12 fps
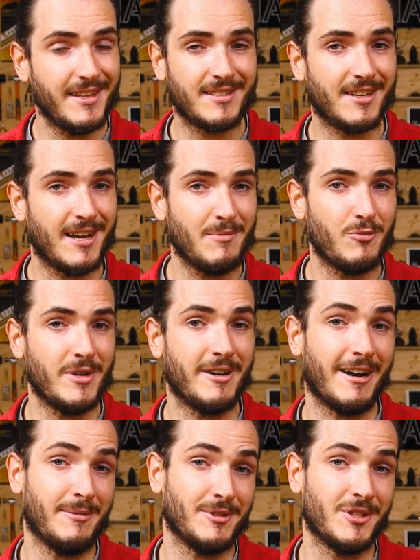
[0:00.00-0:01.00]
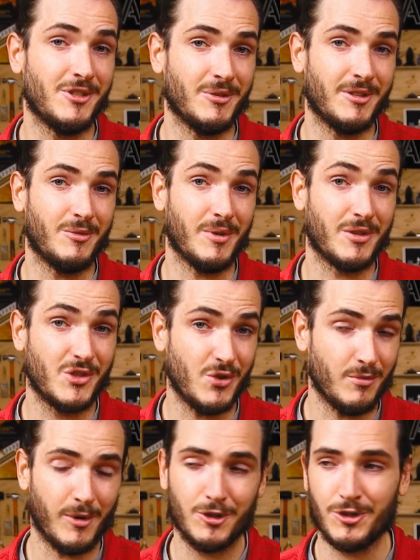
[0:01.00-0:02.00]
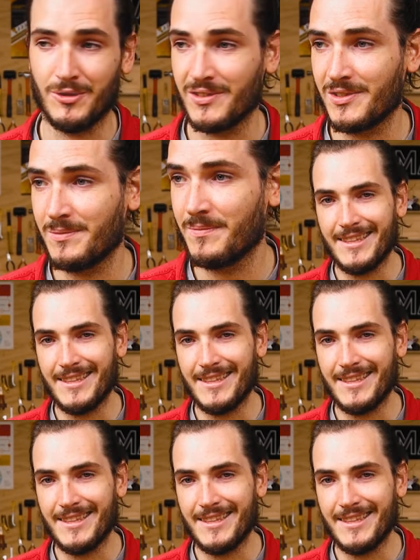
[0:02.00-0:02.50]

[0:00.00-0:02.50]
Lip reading: This time we are able to do it with 2 modules.